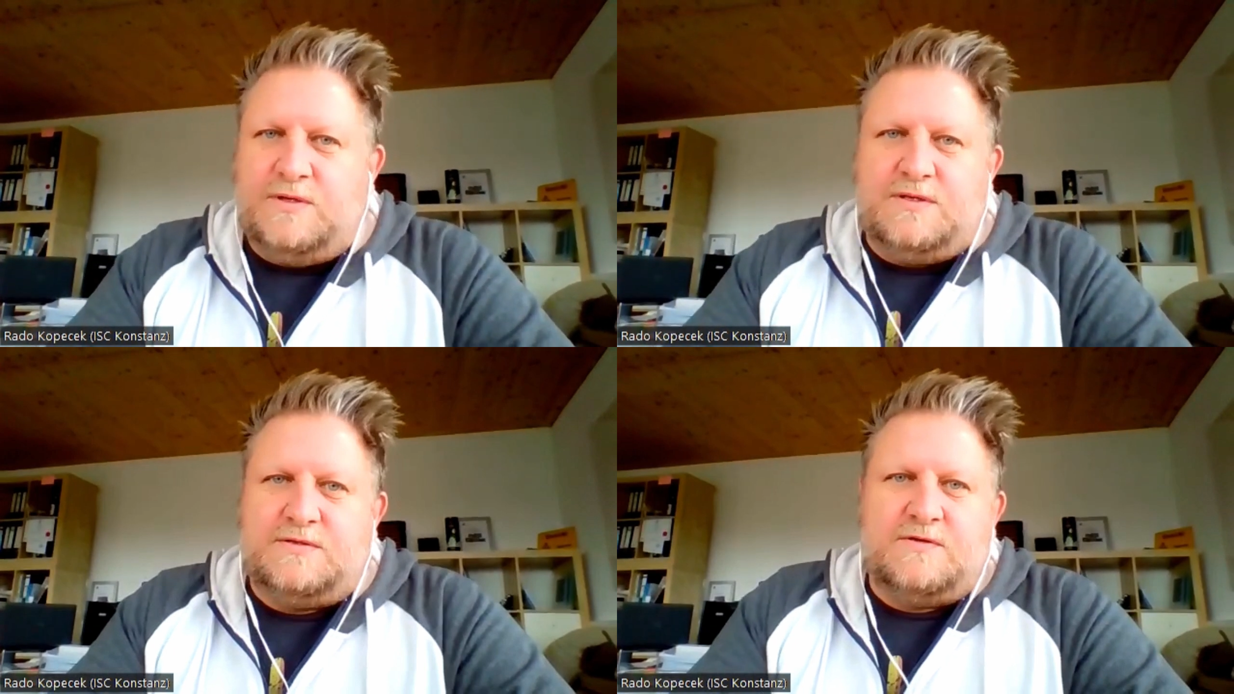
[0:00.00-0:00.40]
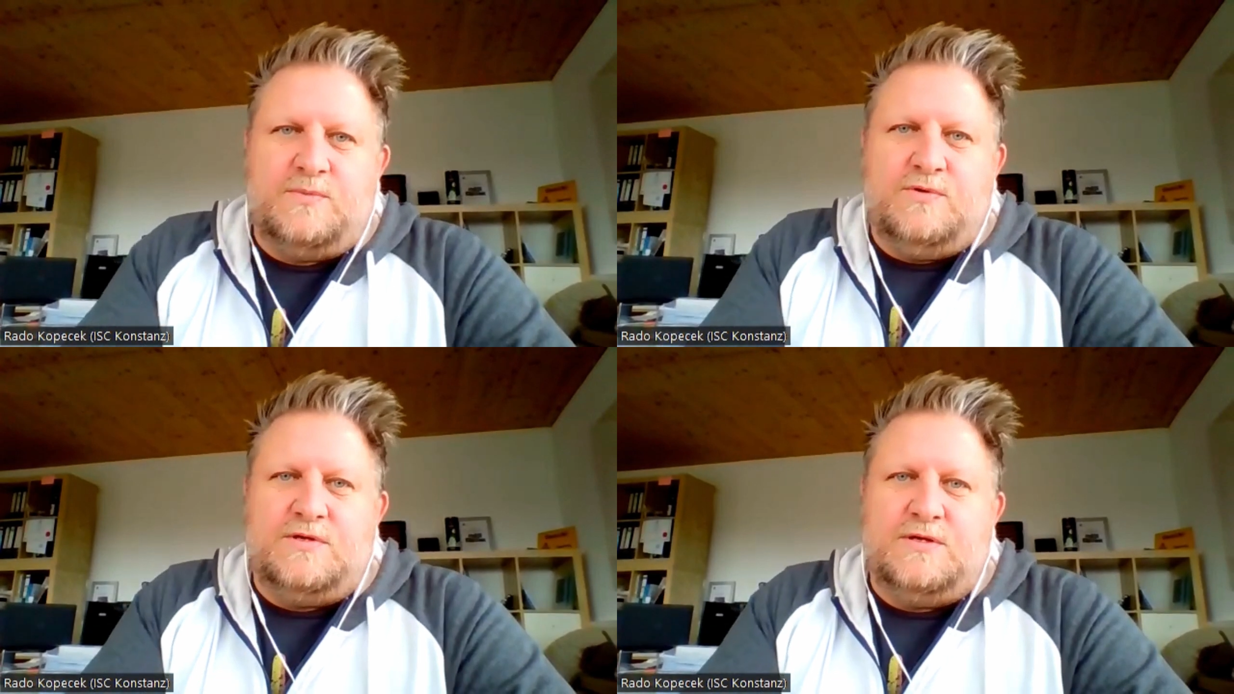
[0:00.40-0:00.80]

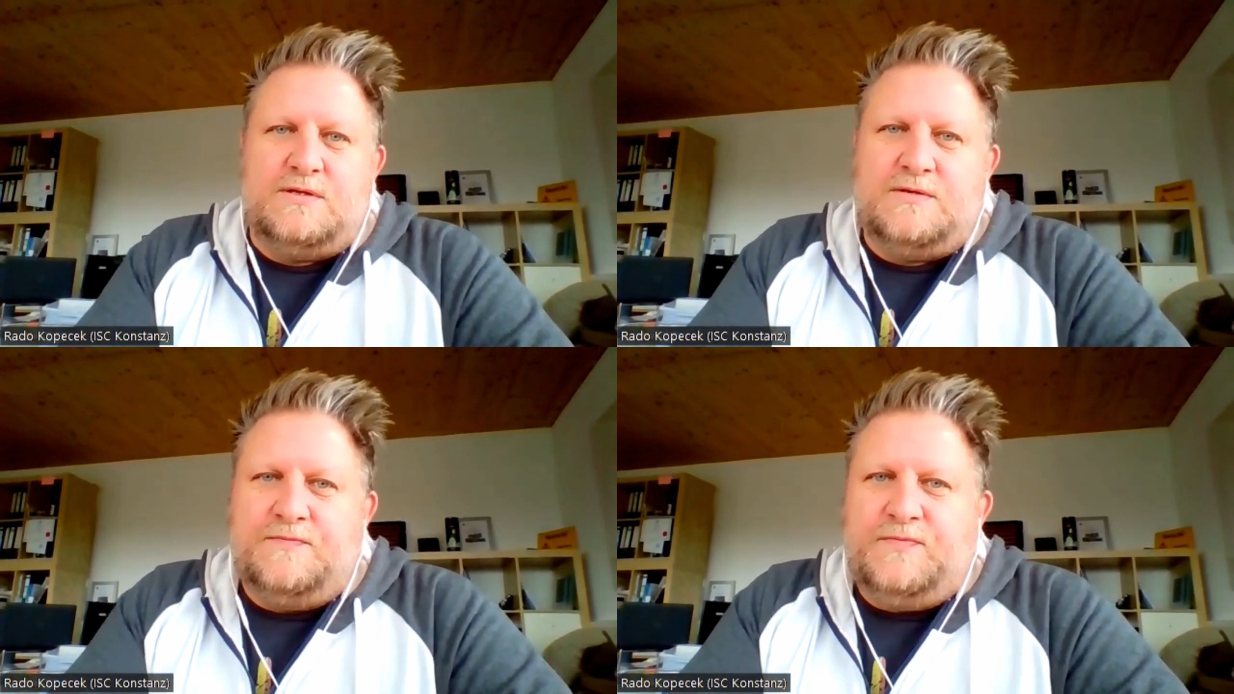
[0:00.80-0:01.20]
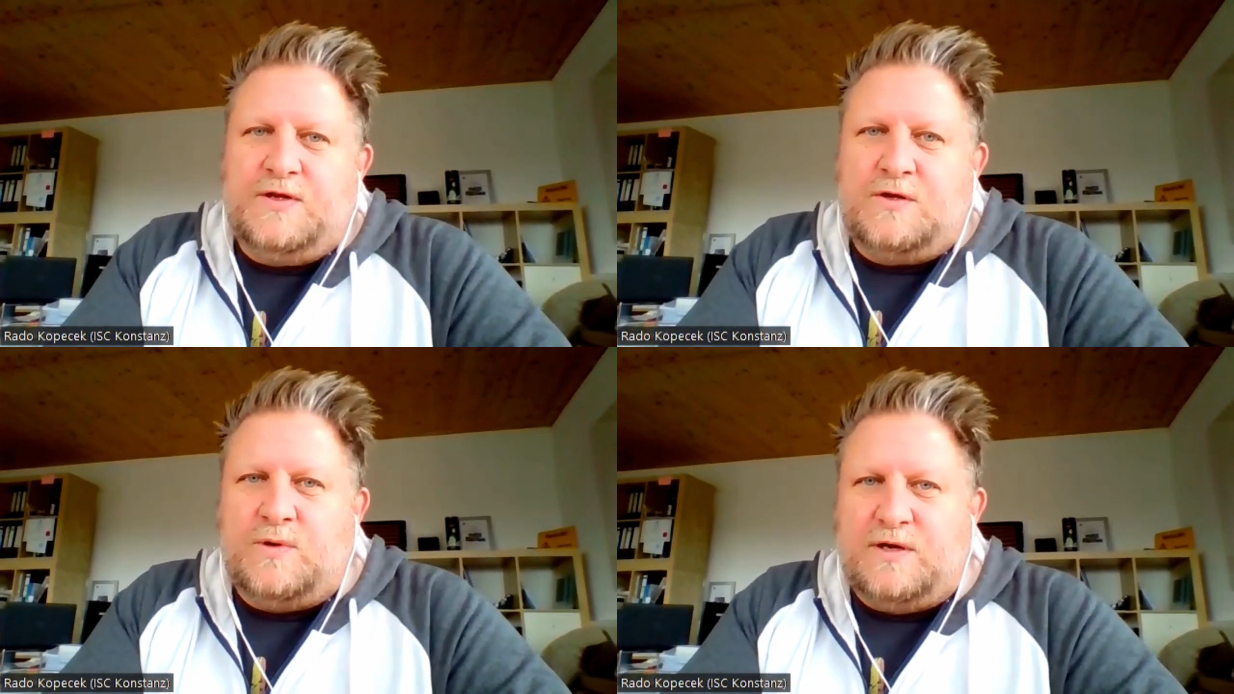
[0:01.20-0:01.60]
distributed
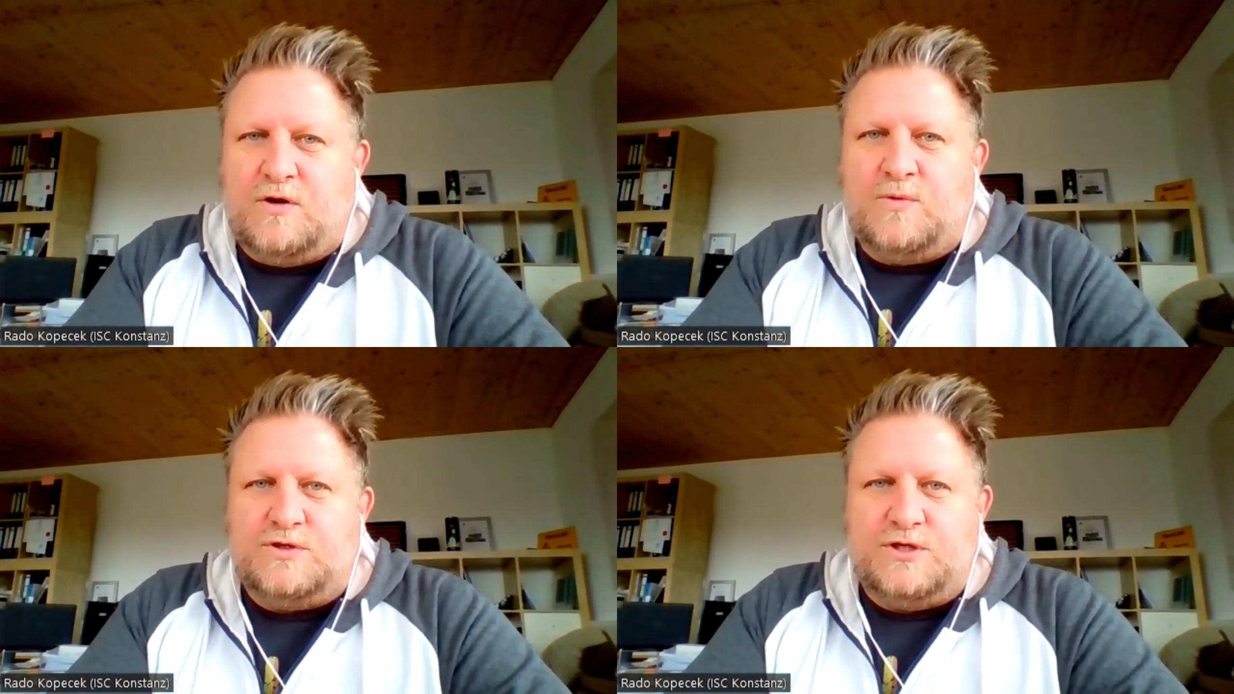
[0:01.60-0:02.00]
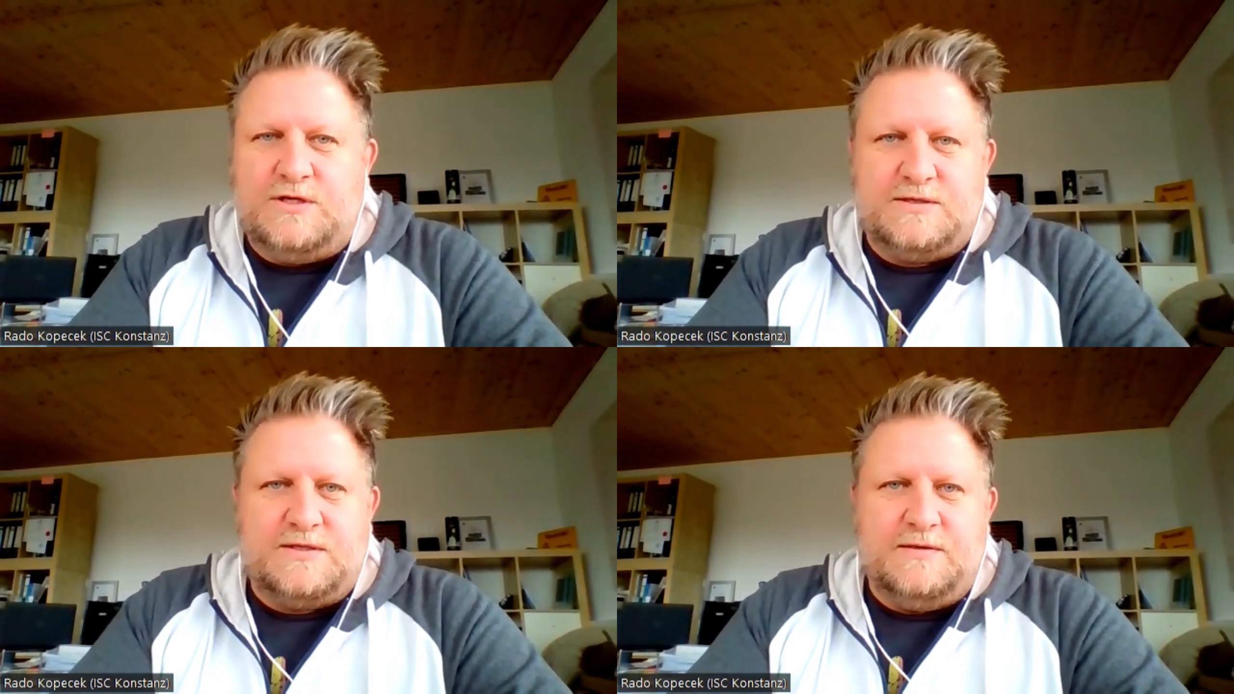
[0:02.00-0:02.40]
quite
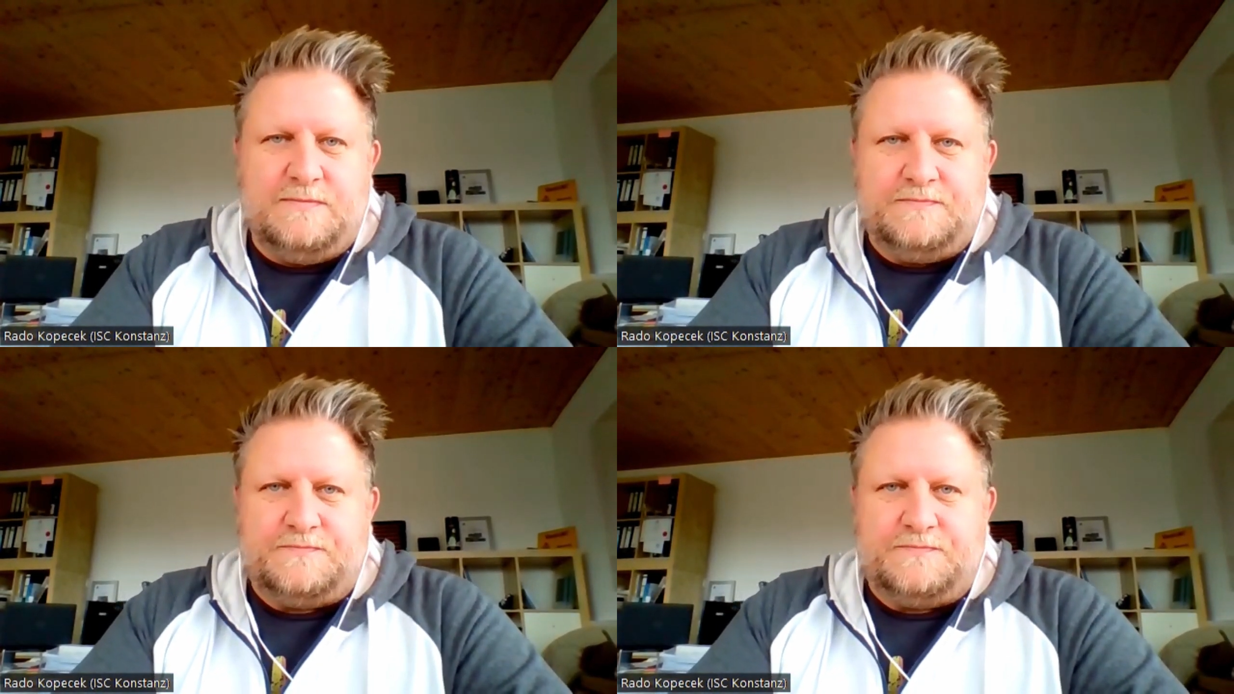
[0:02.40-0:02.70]
homogeneously.